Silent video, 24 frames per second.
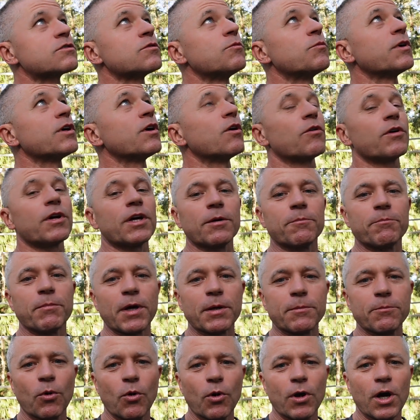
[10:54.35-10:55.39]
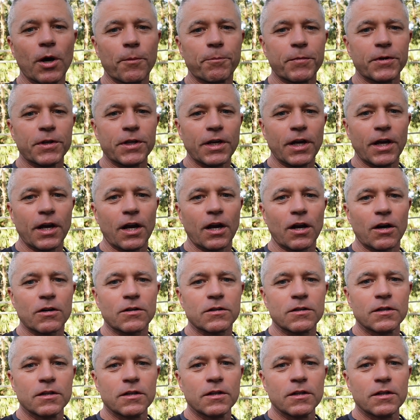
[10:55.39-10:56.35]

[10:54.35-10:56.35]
So we're going to get Big Boy up in the air,